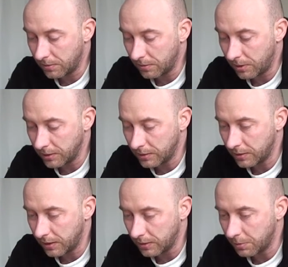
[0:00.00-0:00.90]
Right,
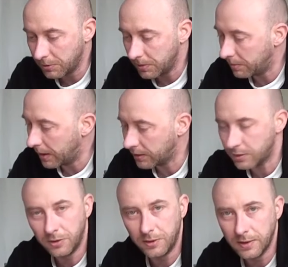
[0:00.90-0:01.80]
so that's supposed to be the
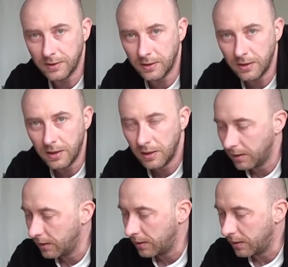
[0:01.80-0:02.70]
backstory, is it?
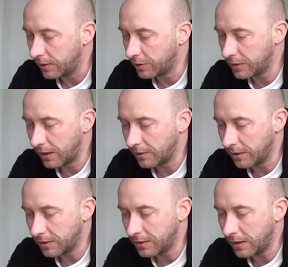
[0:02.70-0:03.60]
Uh, it just sounds
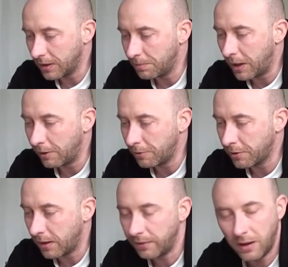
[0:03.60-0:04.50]
like it's taken a
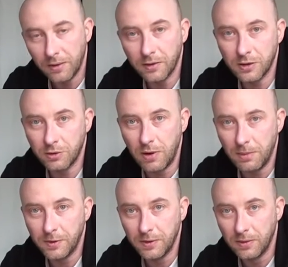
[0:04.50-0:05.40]
paragraph out of the
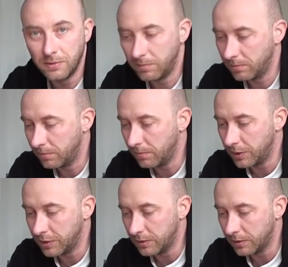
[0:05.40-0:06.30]
script,
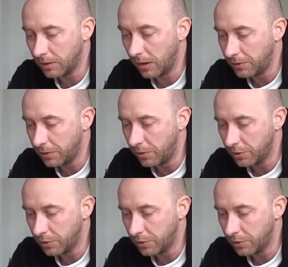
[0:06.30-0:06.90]
which is a load of